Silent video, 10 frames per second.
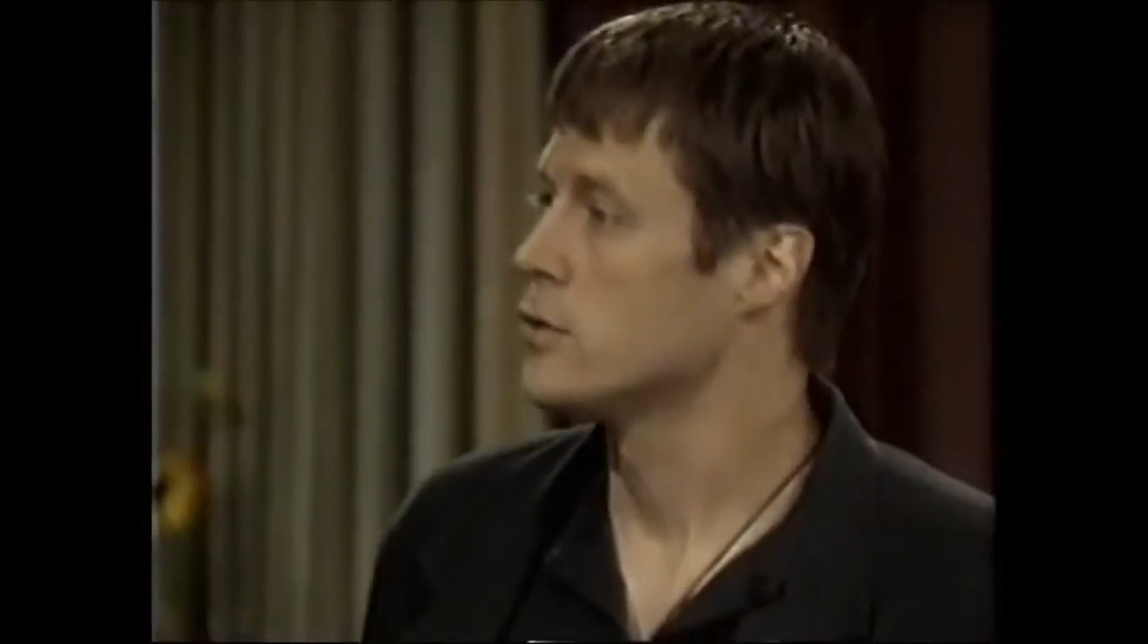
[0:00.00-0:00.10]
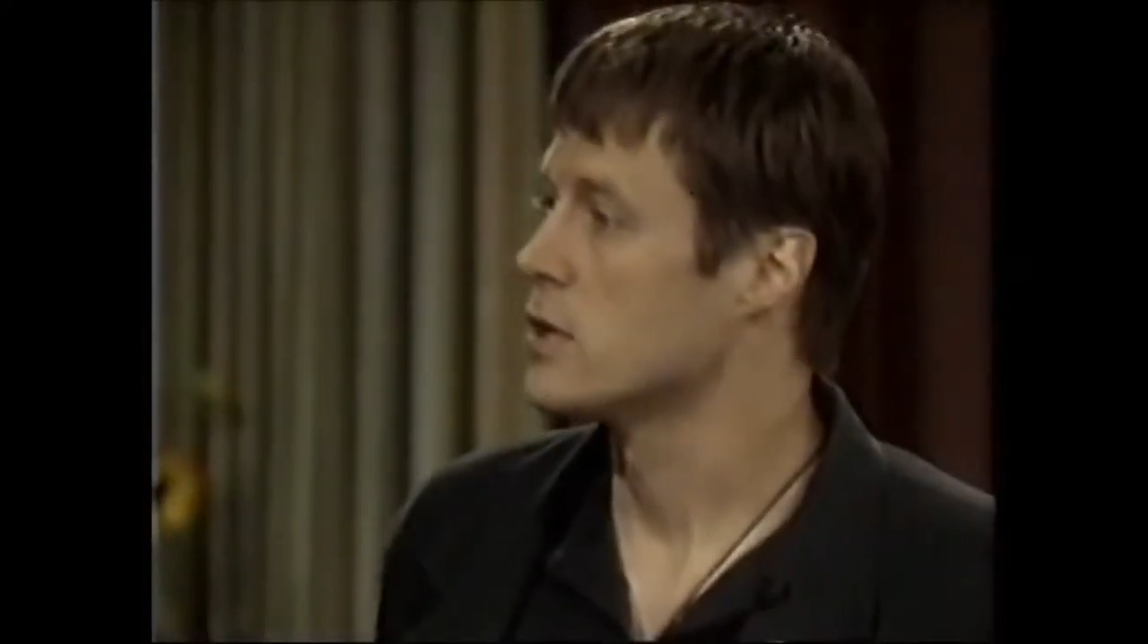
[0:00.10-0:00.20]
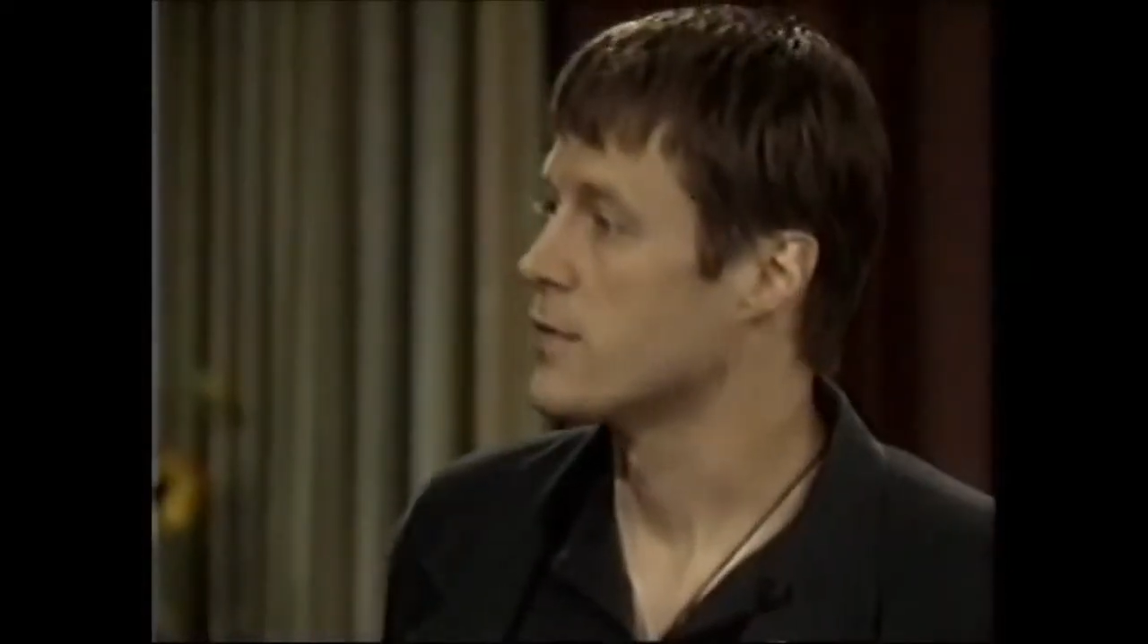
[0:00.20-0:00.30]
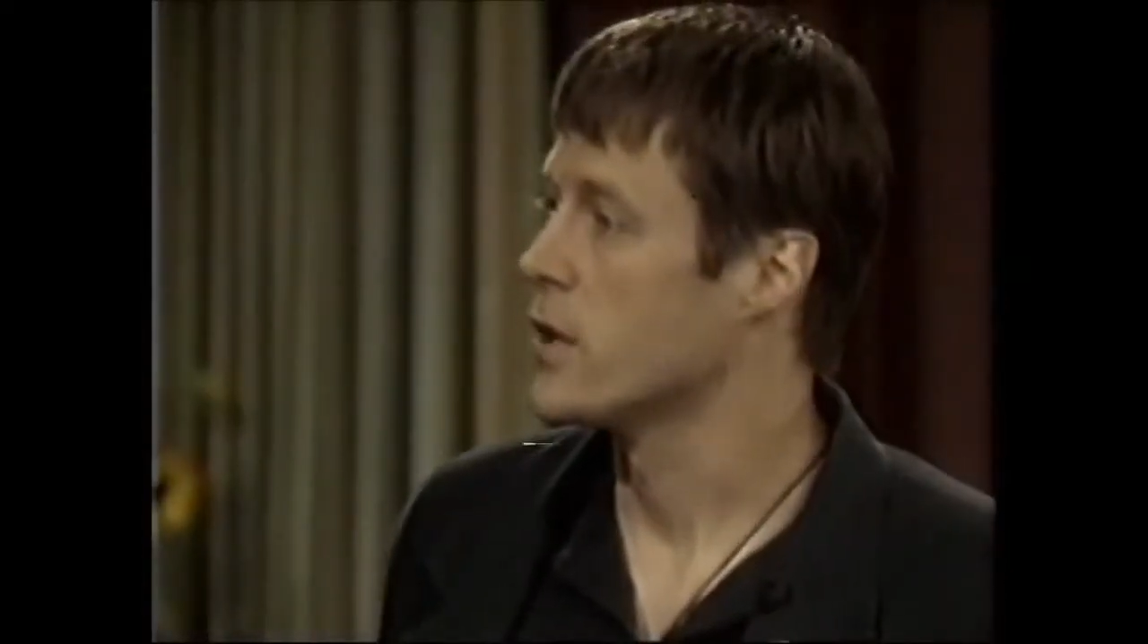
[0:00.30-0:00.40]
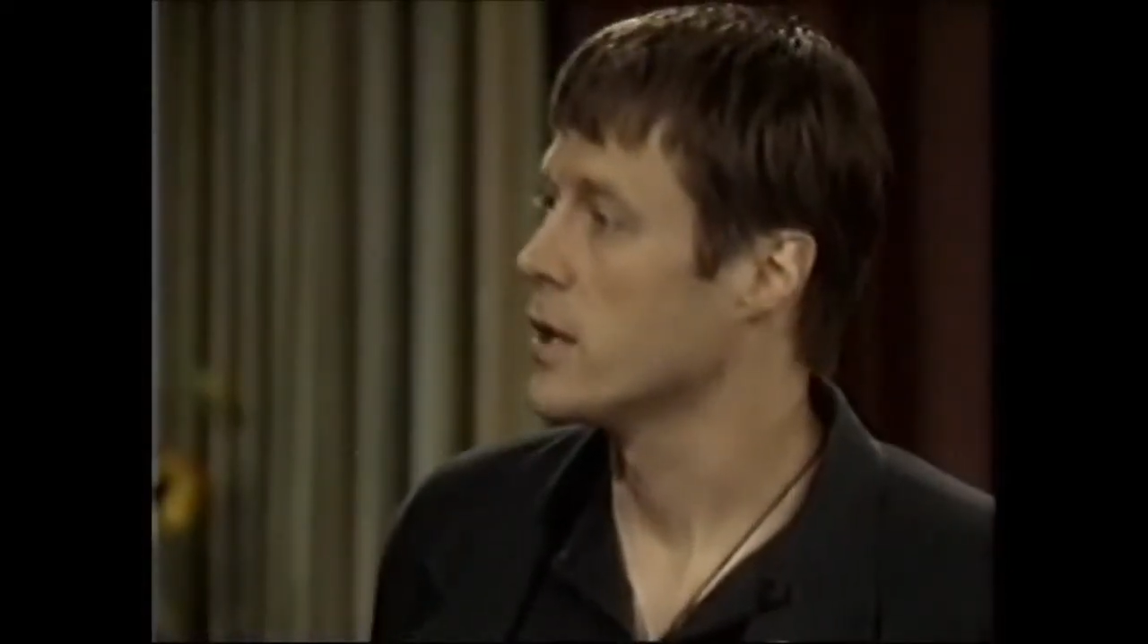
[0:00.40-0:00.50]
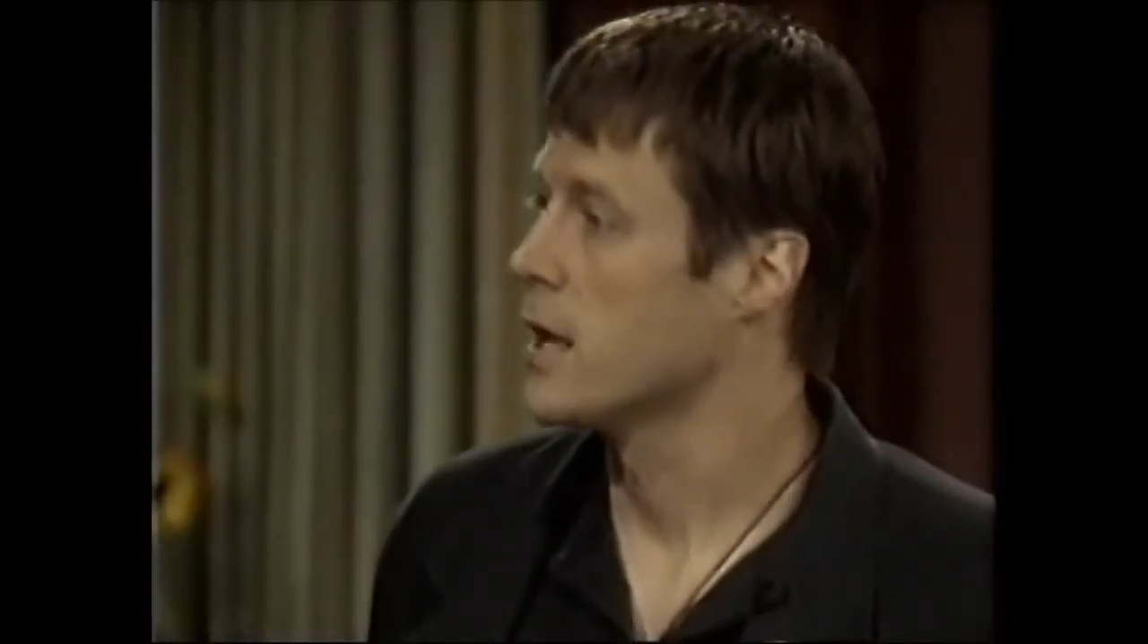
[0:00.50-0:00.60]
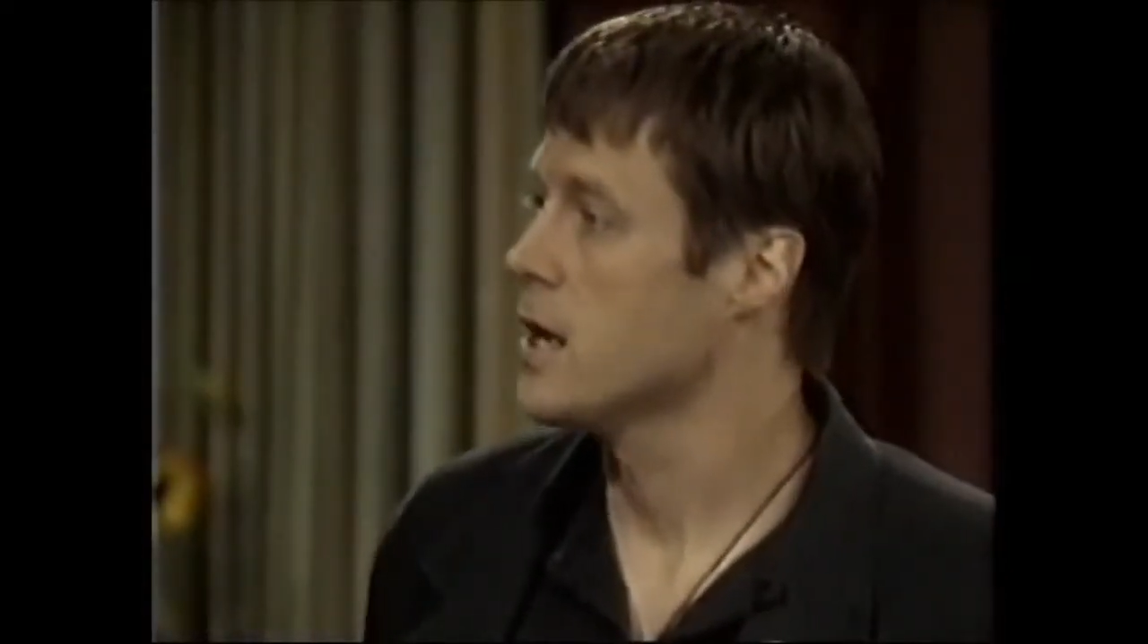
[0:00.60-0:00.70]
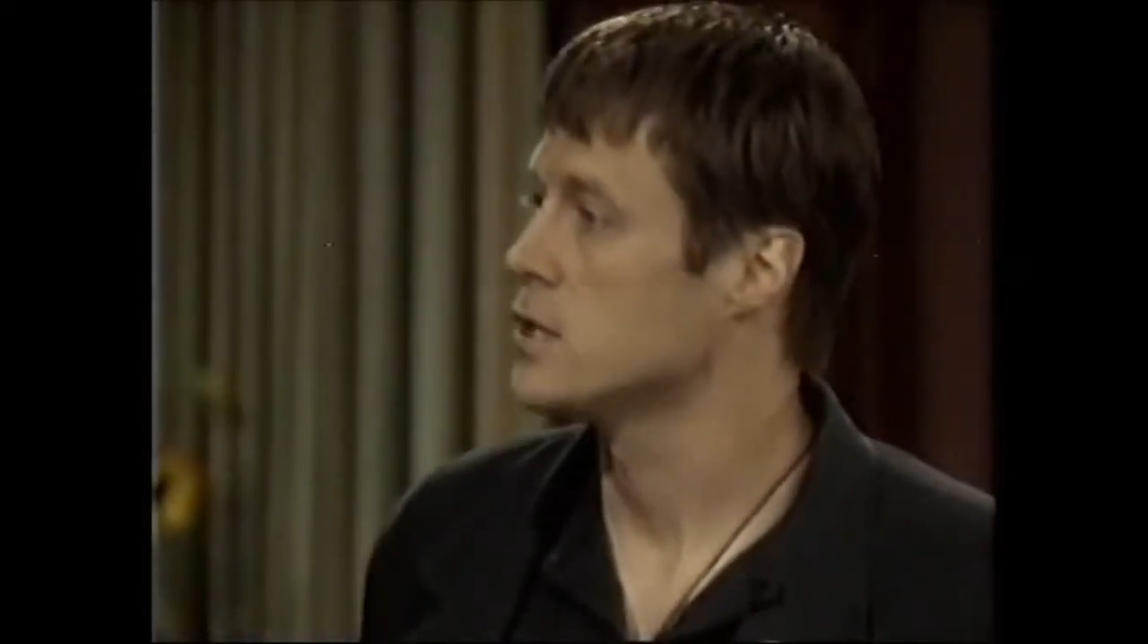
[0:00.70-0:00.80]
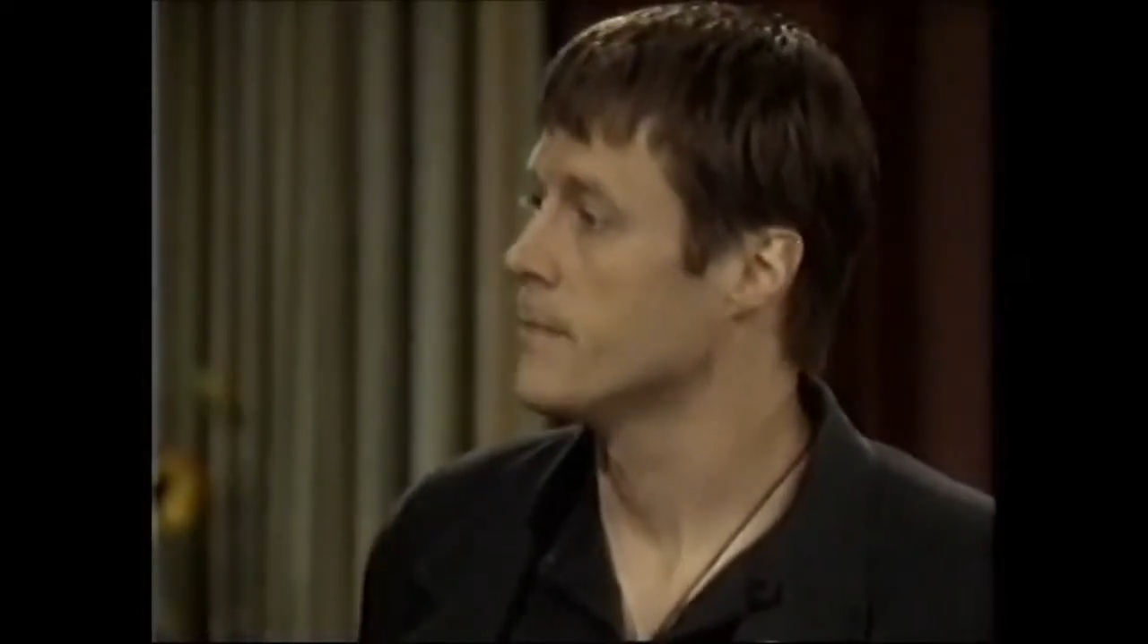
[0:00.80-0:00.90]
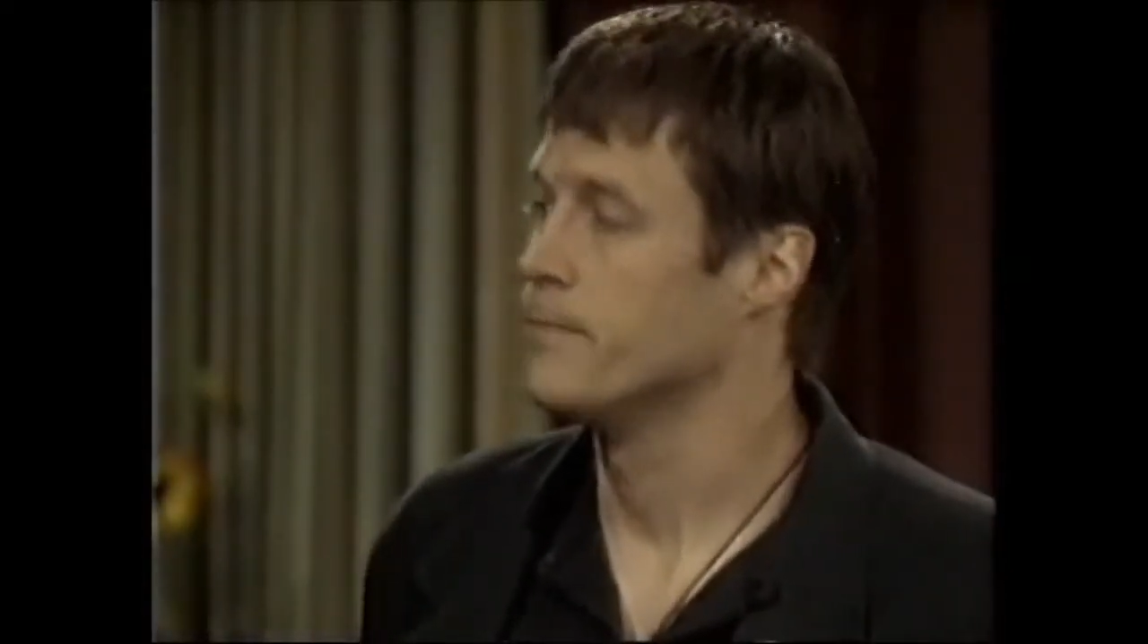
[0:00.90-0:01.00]
I'd dress for the
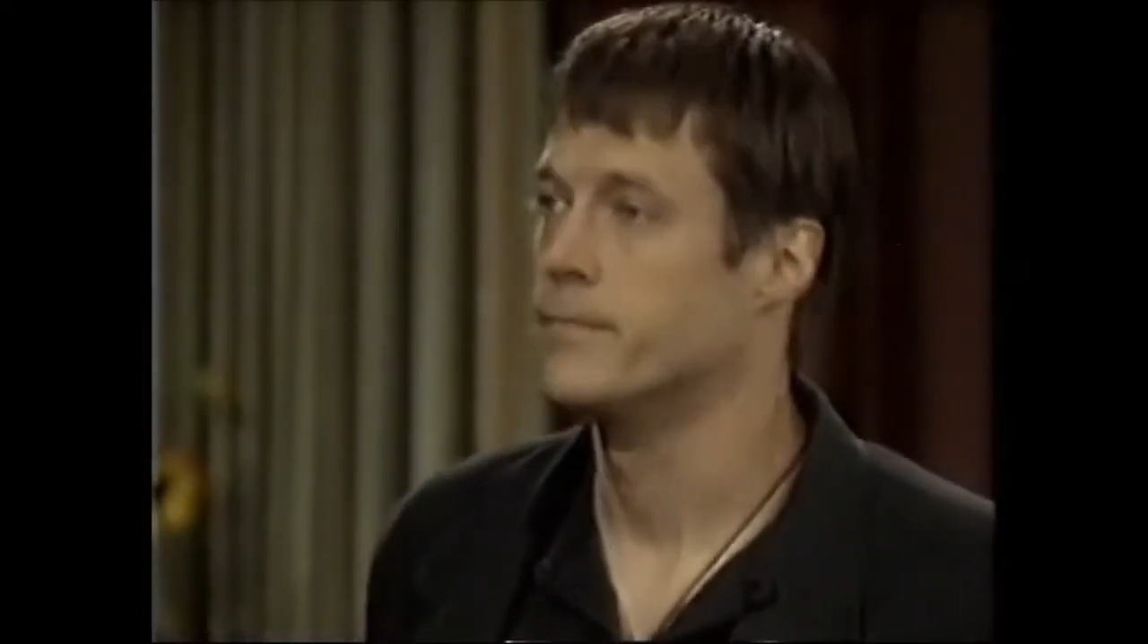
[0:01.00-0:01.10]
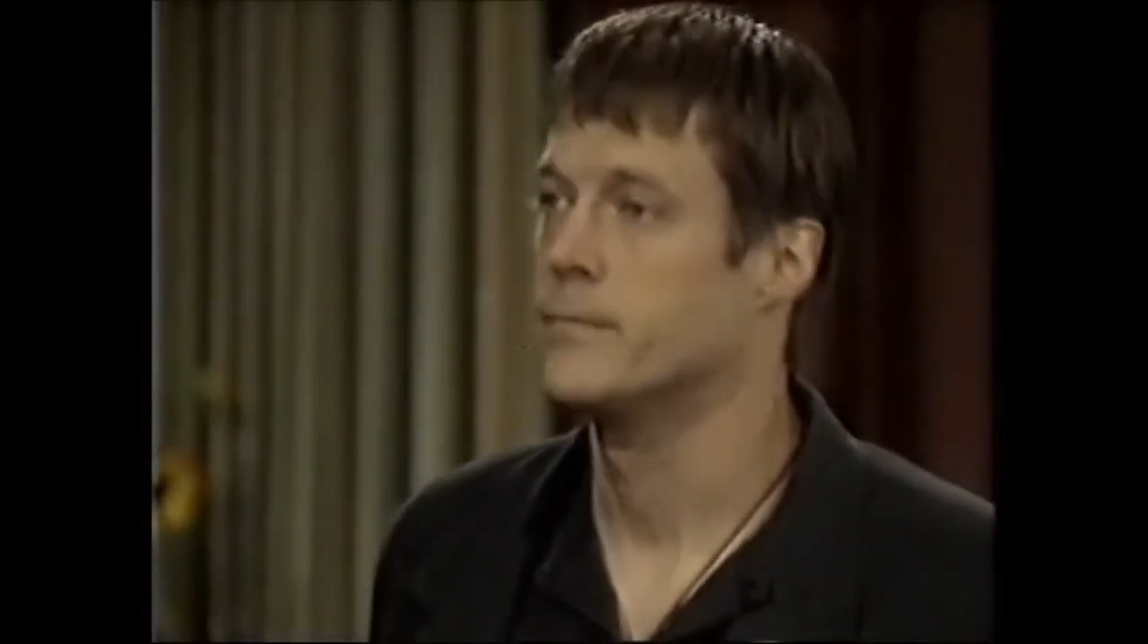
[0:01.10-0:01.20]
occasion.